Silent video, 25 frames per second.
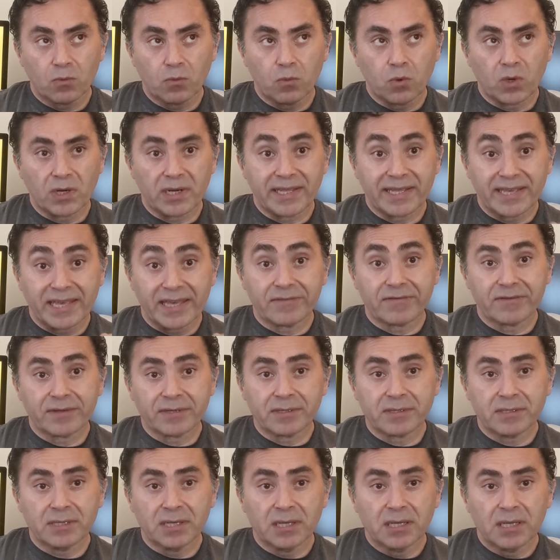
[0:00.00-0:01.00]
were
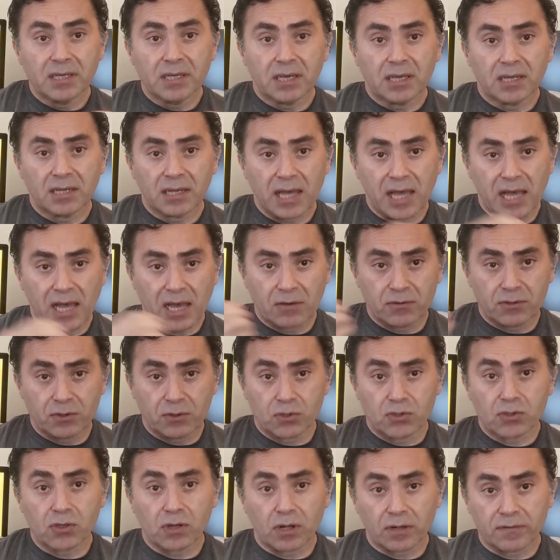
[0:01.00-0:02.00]
given and how
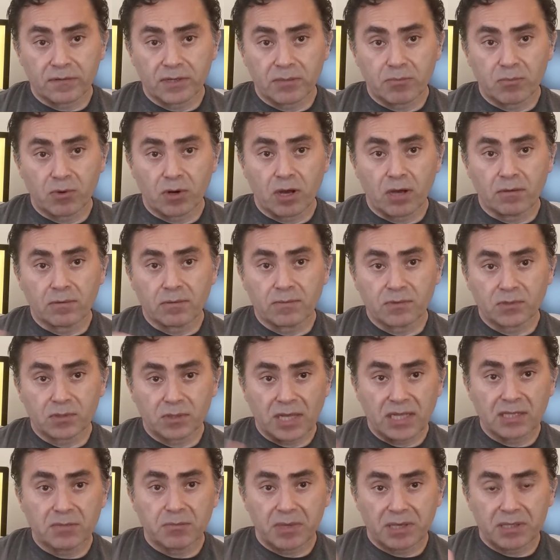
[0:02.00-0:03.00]
you solve that problem. So
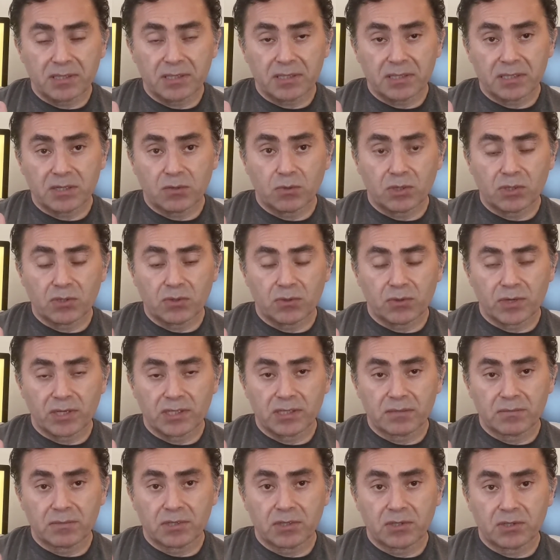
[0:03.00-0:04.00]
that's basically what your
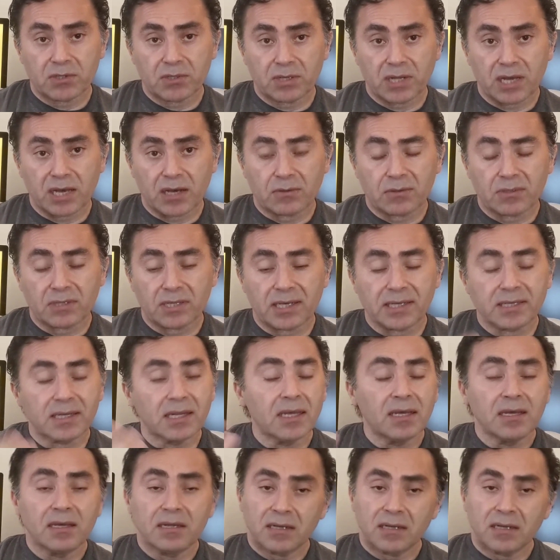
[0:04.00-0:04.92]
resume should outline.